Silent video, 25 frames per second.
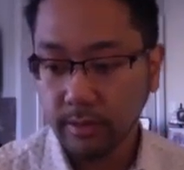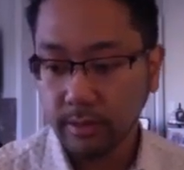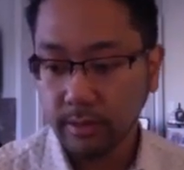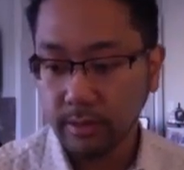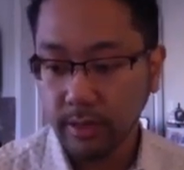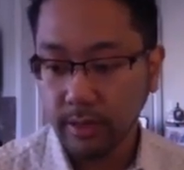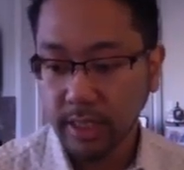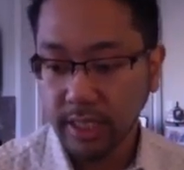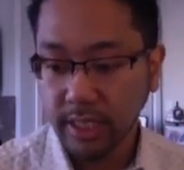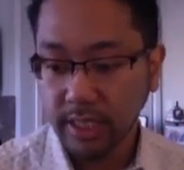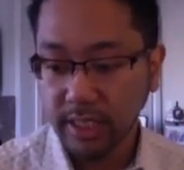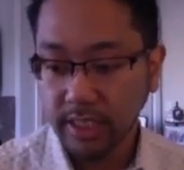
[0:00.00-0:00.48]

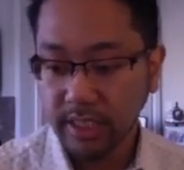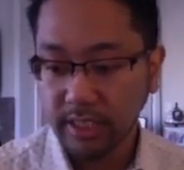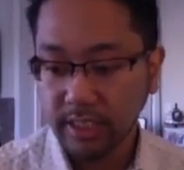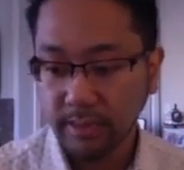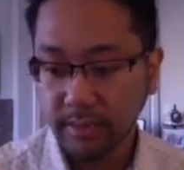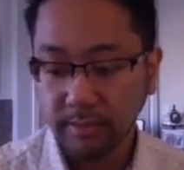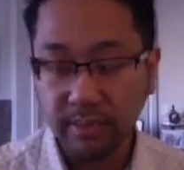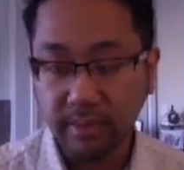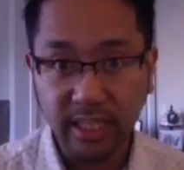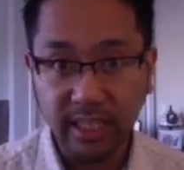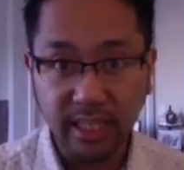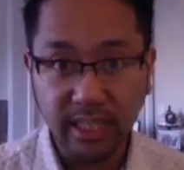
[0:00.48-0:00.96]
it's
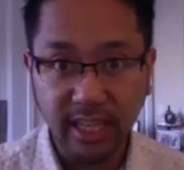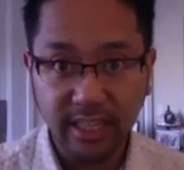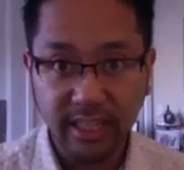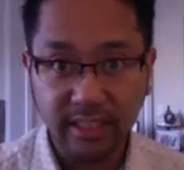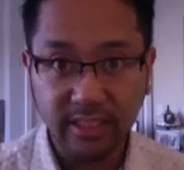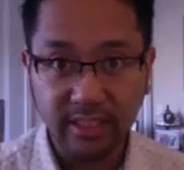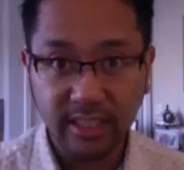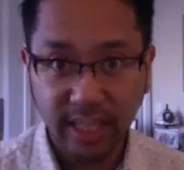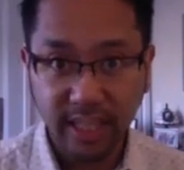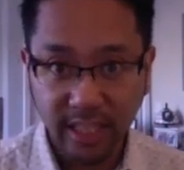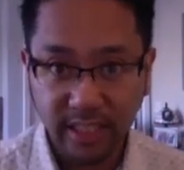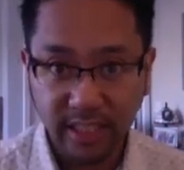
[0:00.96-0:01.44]
something that's
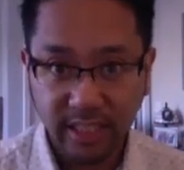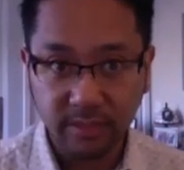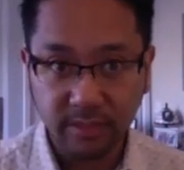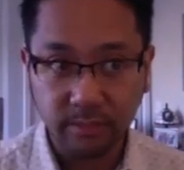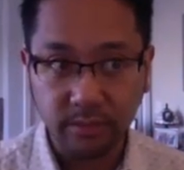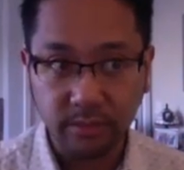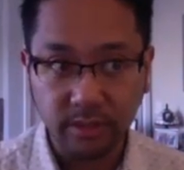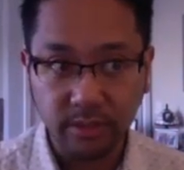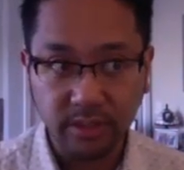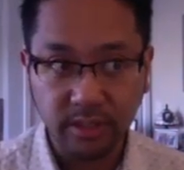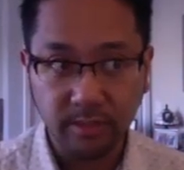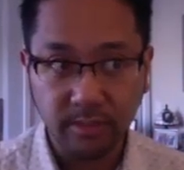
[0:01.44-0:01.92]

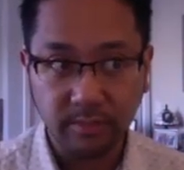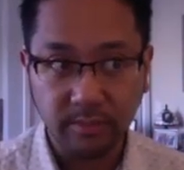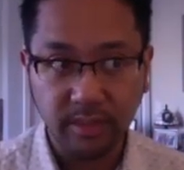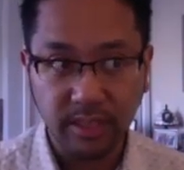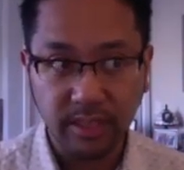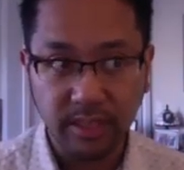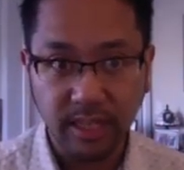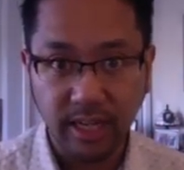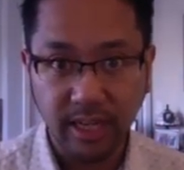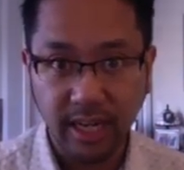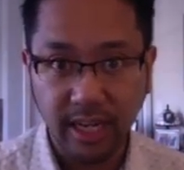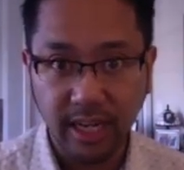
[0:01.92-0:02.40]
tangible, something
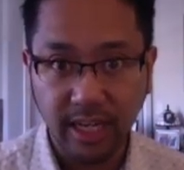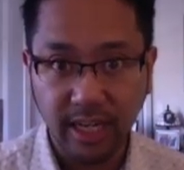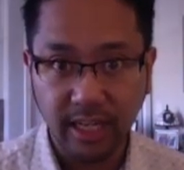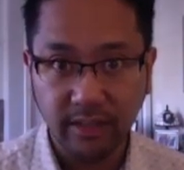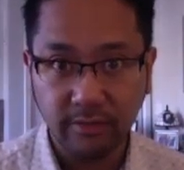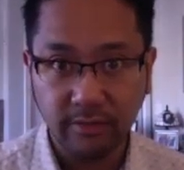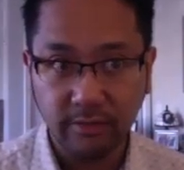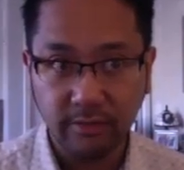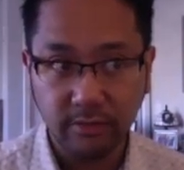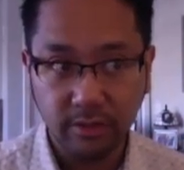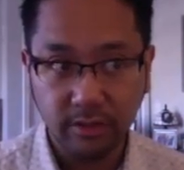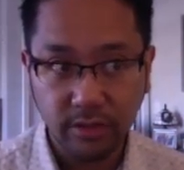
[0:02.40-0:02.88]
that I
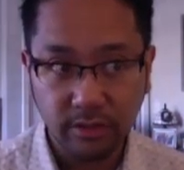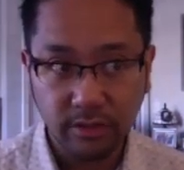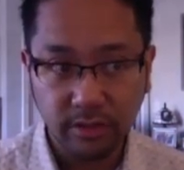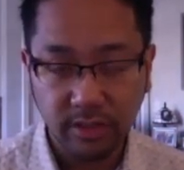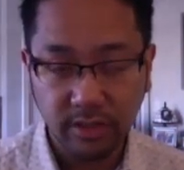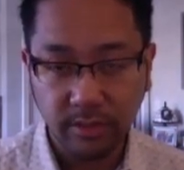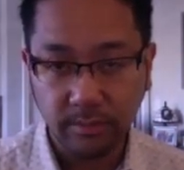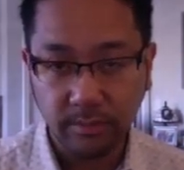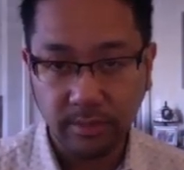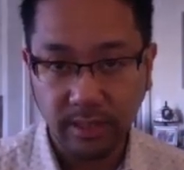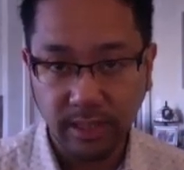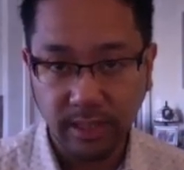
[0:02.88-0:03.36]
can view,
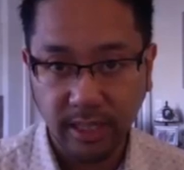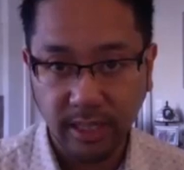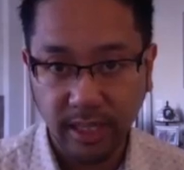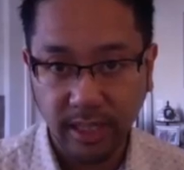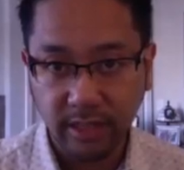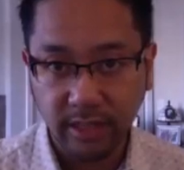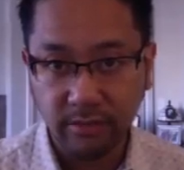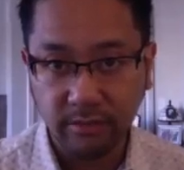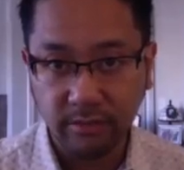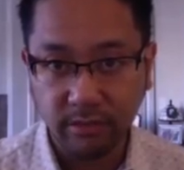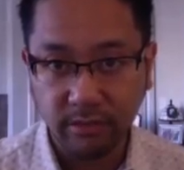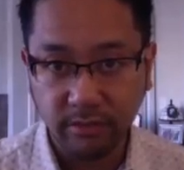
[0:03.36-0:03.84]
something that I
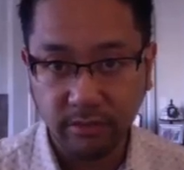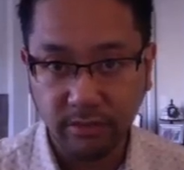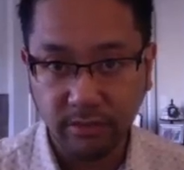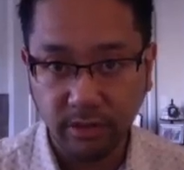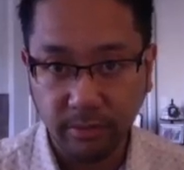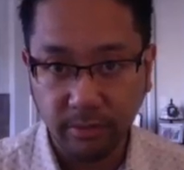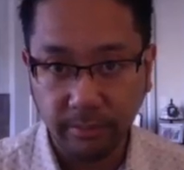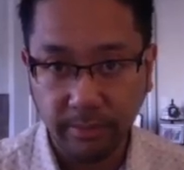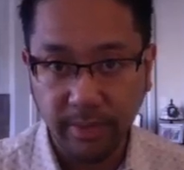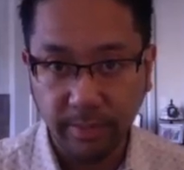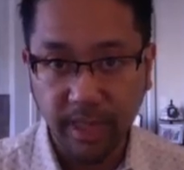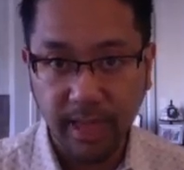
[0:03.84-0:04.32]
can
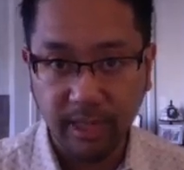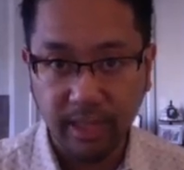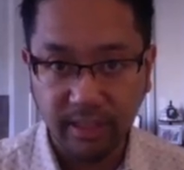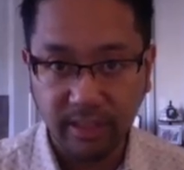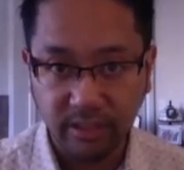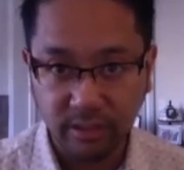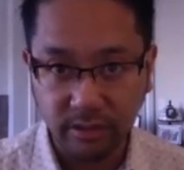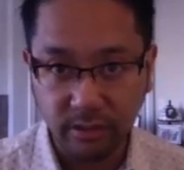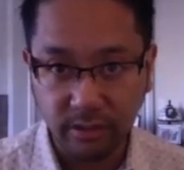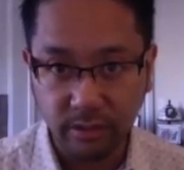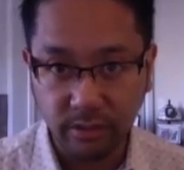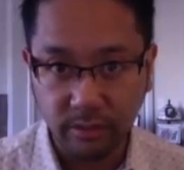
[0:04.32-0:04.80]
refer back
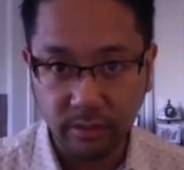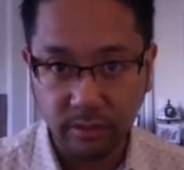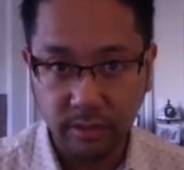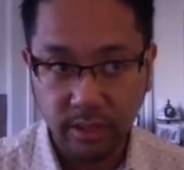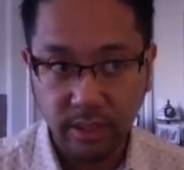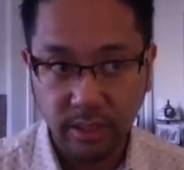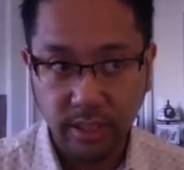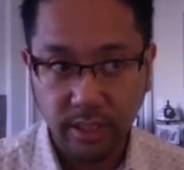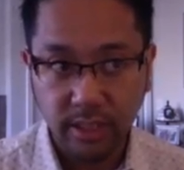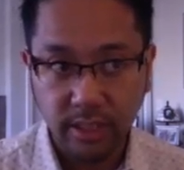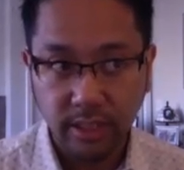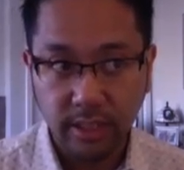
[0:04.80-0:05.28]
to
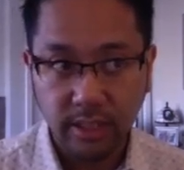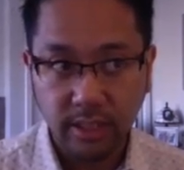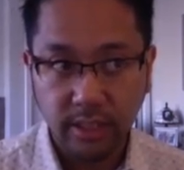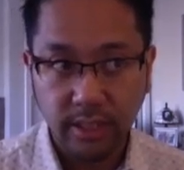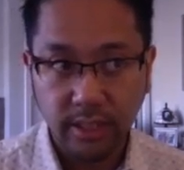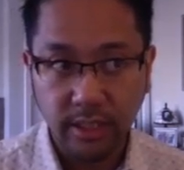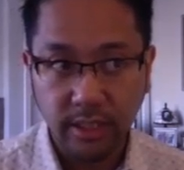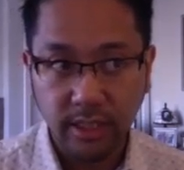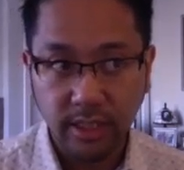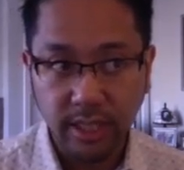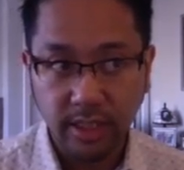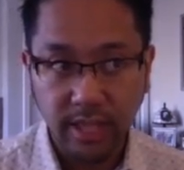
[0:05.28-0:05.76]

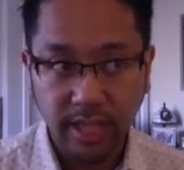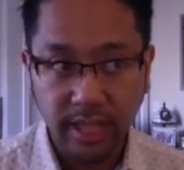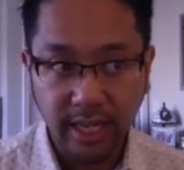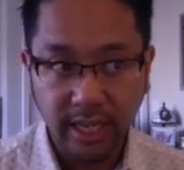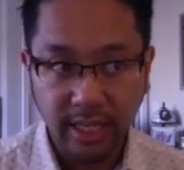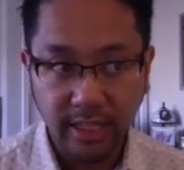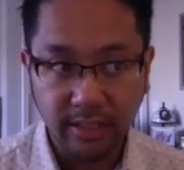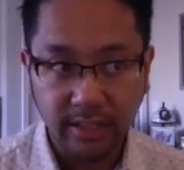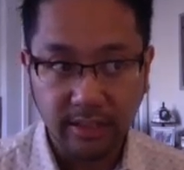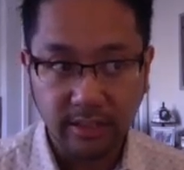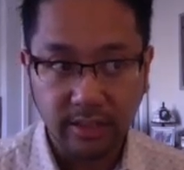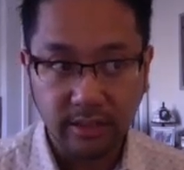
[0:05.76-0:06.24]
in
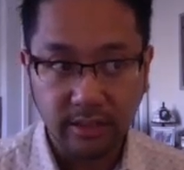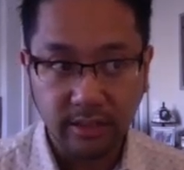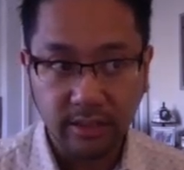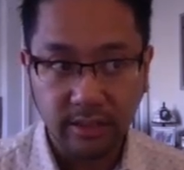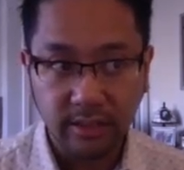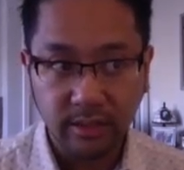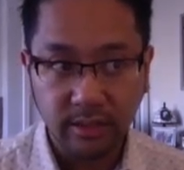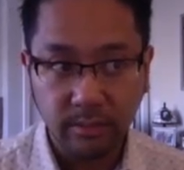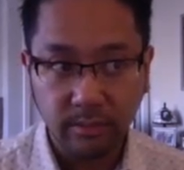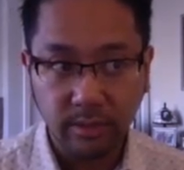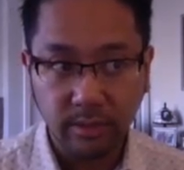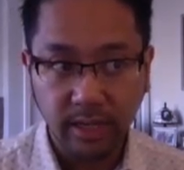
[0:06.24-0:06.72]
case
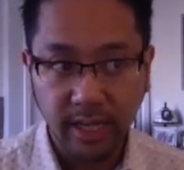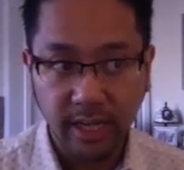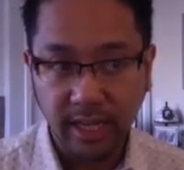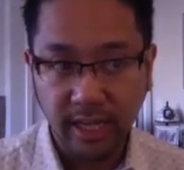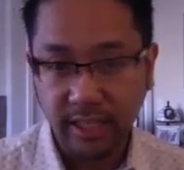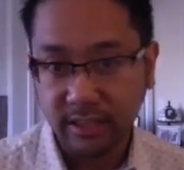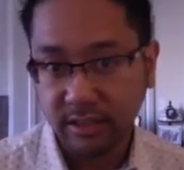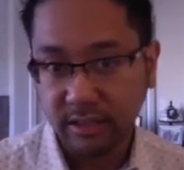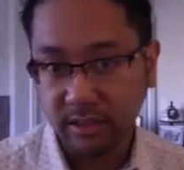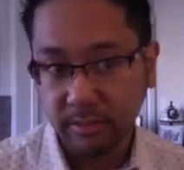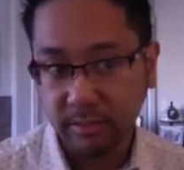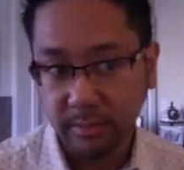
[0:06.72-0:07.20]
someone
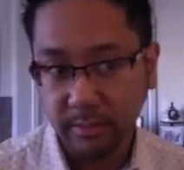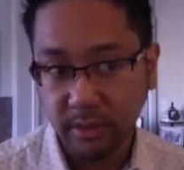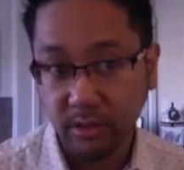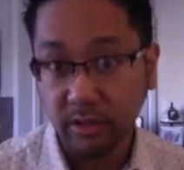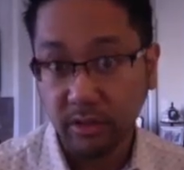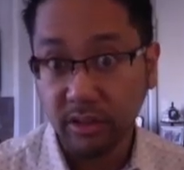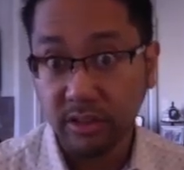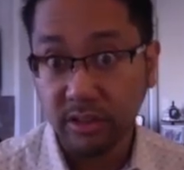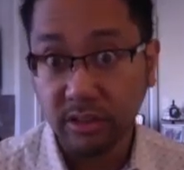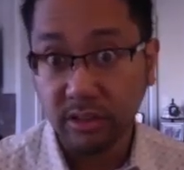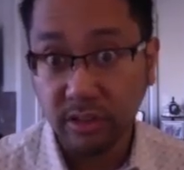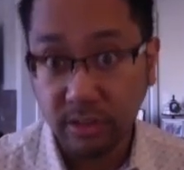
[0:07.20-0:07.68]
asks me, or
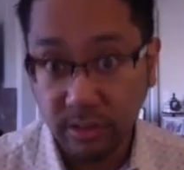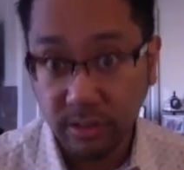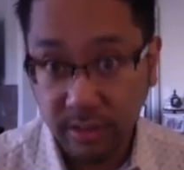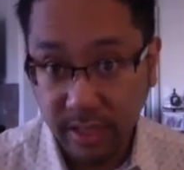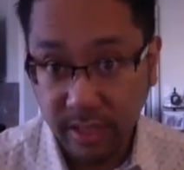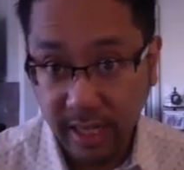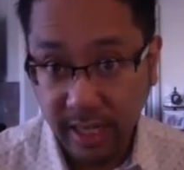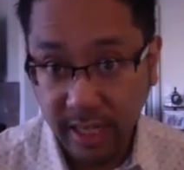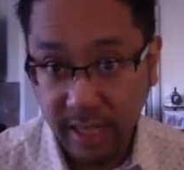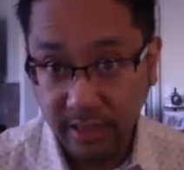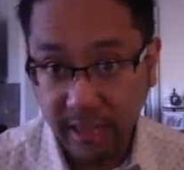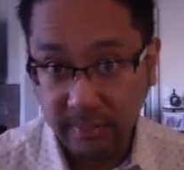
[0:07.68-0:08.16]
the student
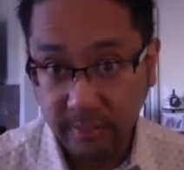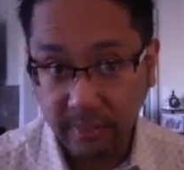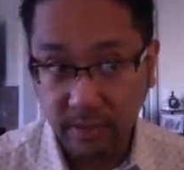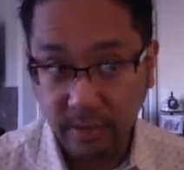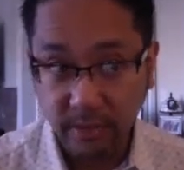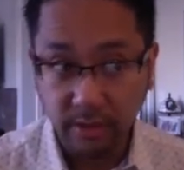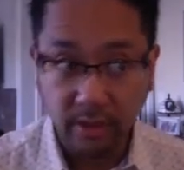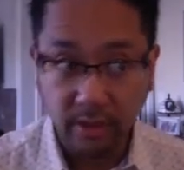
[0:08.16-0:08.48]
asks me, or